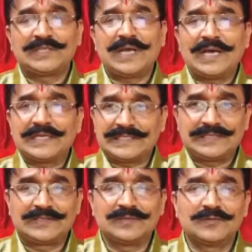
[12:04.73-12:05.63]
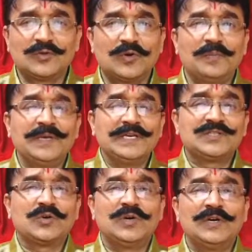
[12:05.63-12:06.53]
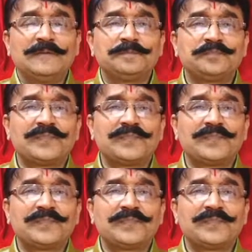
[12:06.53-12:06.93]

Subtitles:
are being sold,